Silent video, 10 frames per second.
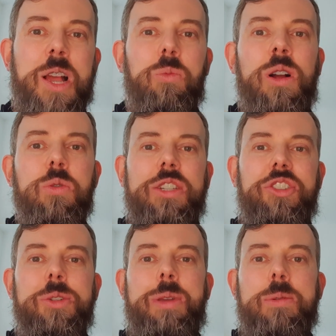One
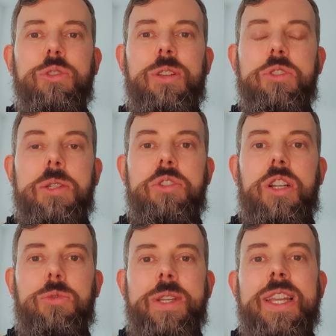question that people sometimes
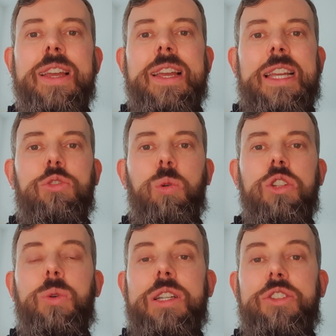ask me is, what
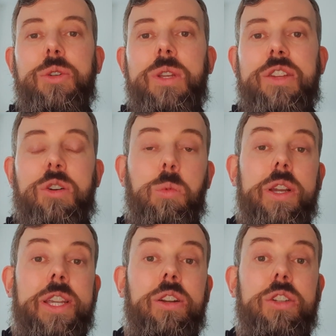do I do if I'm
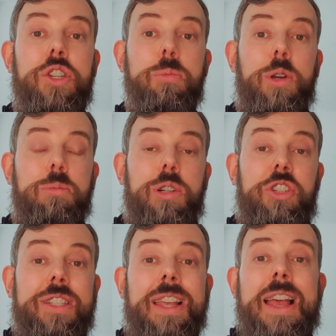working on a new build
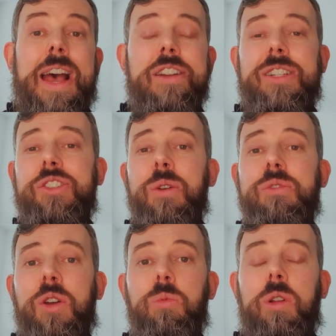project and I don't
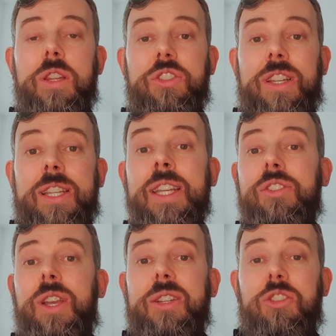know what the ZE
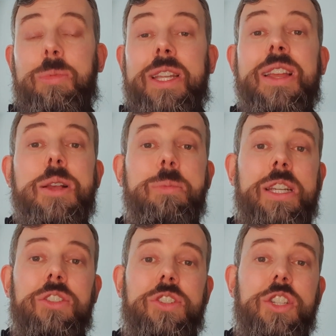is going to be
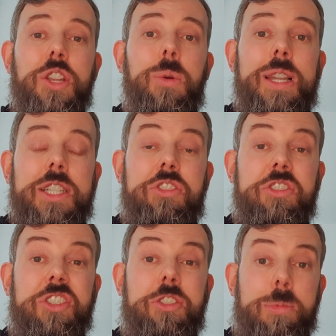because the new
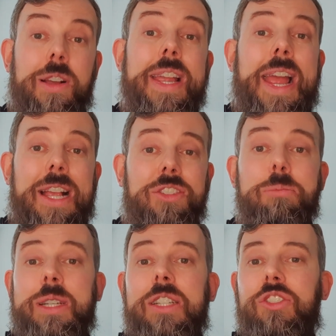electricity supply
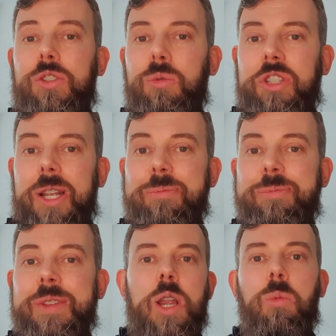hasn't been installed yet?
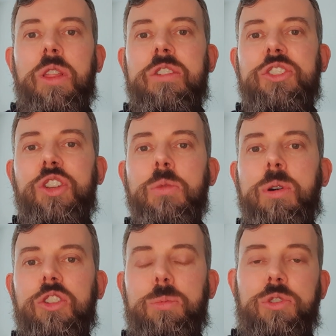Well, there are two
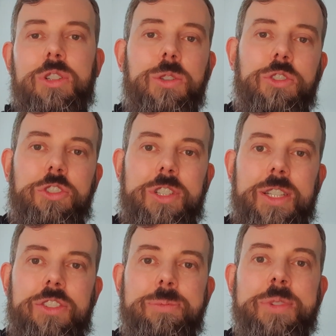possible solutions to
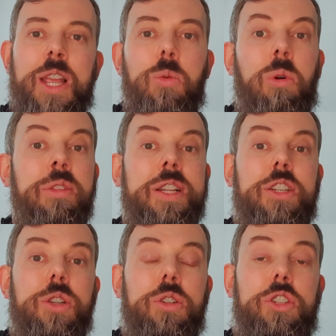this. One thing
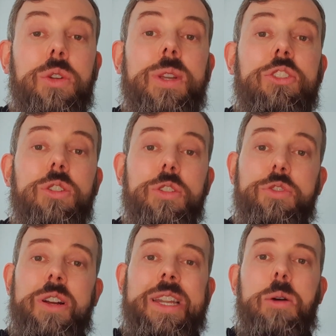that you could do is you could
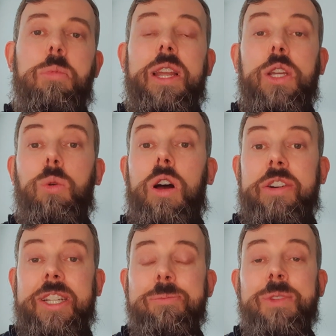find out by
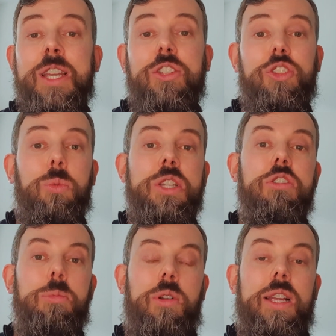inquiry. So when
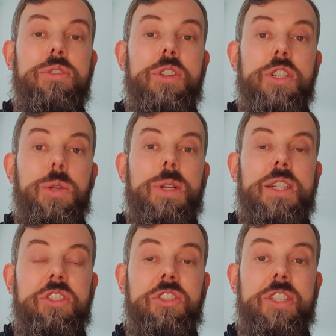you're applying for the new
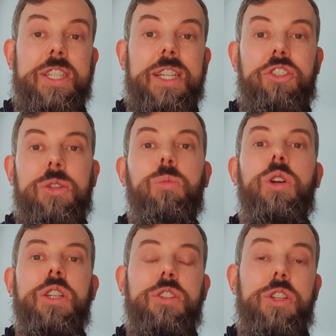electricity connection,
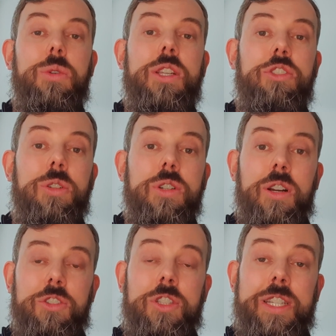what you could do is you can
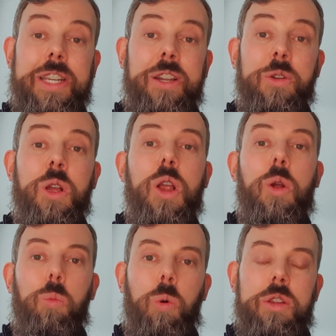ask the DNO
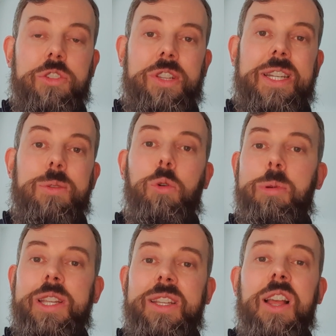what the ZE will
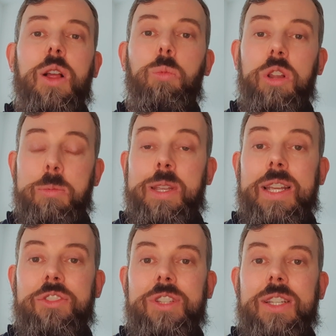be, what the
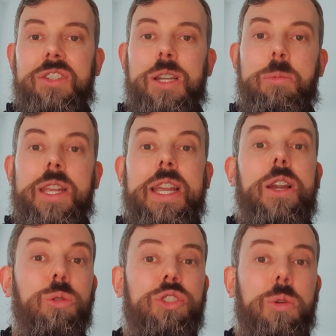PFC is going to be,
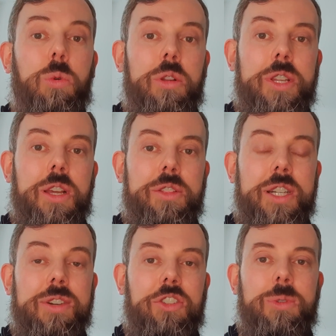and also what the earthing
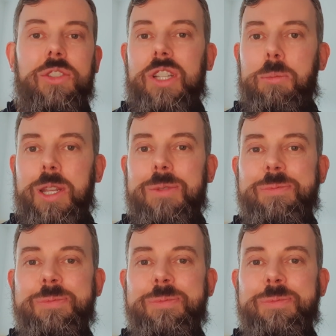arrangement is going to be.